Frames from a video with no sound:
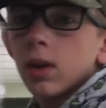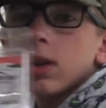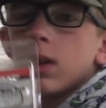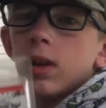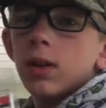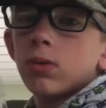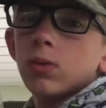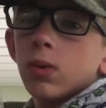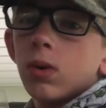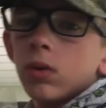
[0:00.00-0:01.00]
these
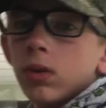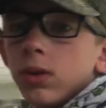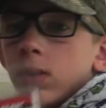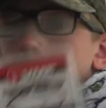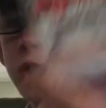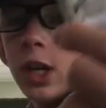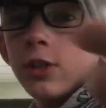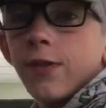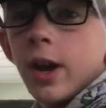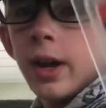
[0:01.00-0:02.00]
will do just
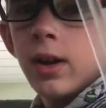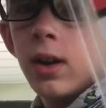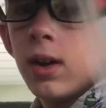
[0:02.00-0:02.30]
fine.